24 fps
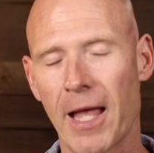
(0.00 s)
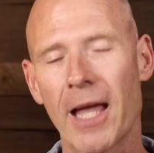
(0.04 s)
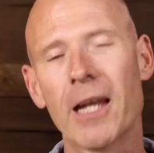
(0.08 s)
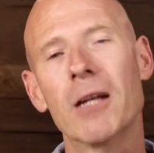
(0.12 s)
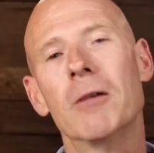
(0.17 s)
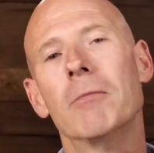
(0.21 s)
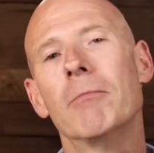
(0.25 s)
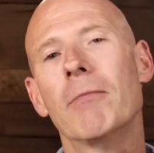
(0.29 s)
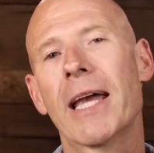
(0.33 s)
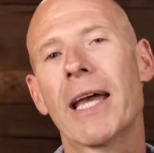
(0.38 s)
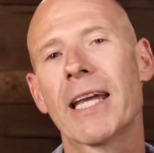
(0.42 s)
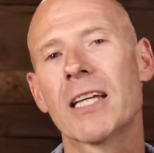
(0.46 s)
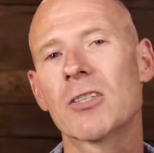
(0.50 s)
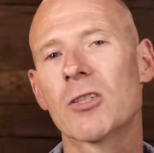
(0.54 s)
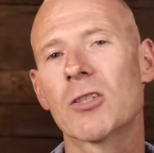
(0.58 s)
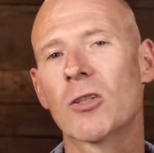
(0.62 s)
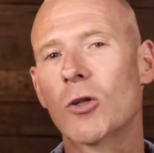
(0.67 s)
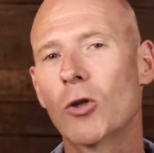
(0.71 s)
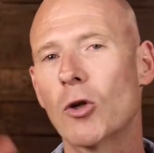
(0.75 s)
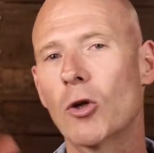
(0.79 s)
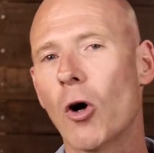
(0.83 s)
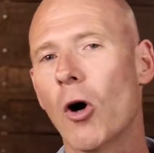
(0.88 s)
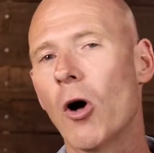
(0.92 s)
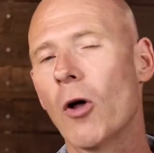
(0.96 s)
and it makes
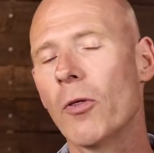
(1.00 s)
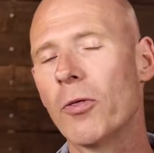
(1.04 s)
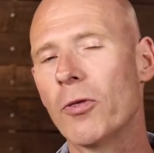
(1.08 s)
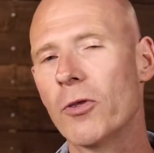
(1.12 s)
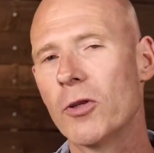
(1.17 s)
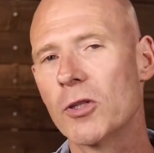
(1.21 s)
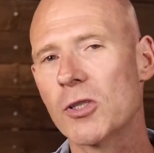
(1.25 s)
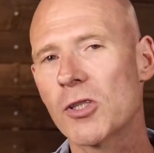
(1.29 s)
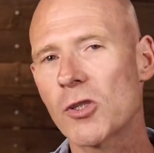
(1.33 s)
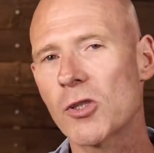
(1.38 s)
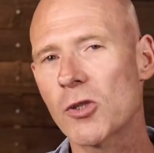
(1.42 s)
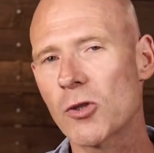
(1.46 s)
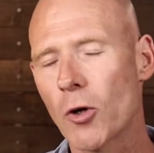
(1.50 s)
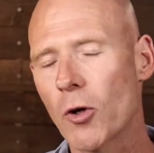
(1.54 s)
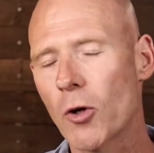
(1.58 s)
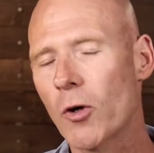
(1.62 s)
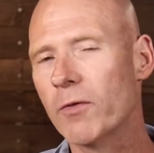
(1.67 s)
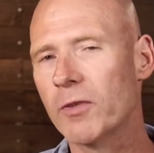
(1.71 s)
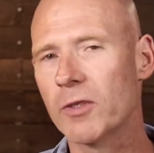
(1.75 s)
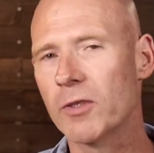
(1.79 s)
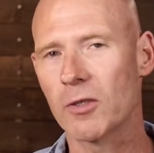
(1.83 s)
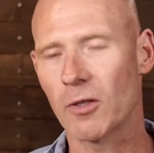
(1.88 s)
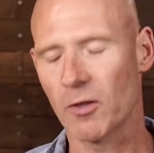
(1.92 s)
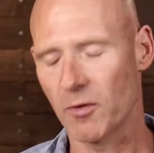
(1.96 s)
God the
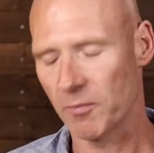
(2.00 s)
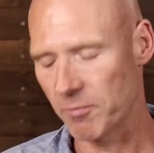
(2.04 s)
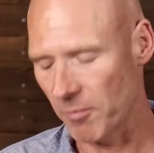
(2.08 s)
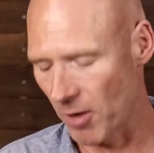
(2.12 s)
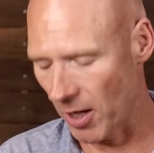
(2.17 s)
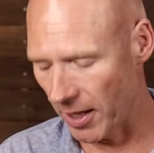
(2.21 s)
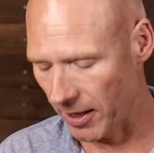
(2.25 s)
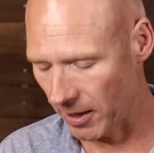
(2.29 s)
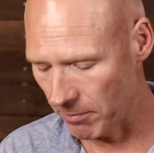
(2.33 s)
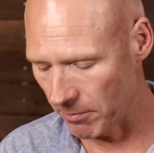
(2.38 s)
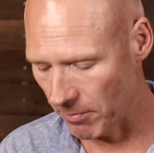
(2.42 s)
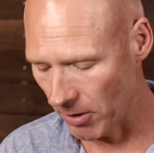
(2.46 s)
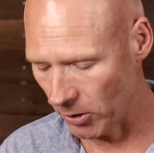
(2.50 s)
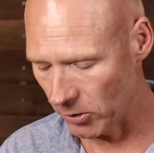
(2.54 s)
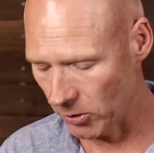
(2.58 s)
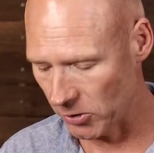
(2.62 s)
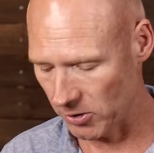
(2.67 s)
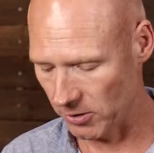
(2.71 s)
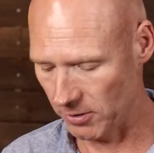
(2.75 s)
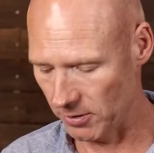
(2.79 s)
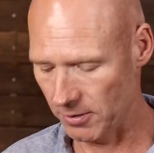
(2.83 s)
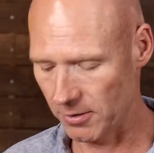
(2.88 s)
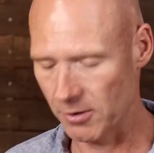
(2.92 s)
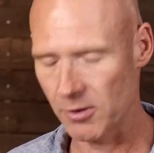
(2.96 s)
servant of my
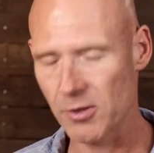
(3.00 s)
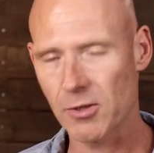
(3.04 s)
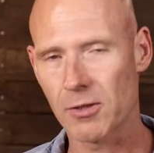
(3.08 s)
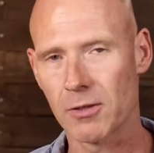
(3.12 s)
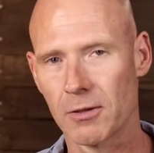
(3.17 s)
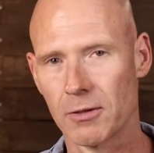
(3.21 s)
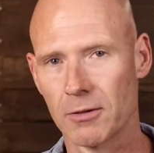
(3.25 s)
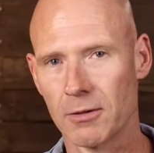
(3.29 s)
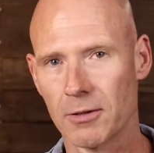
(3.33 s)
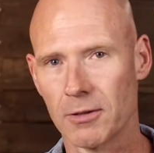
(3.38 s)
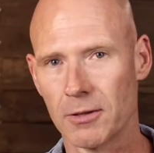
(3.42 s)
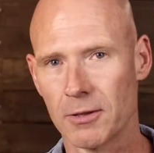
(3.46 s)
emotions.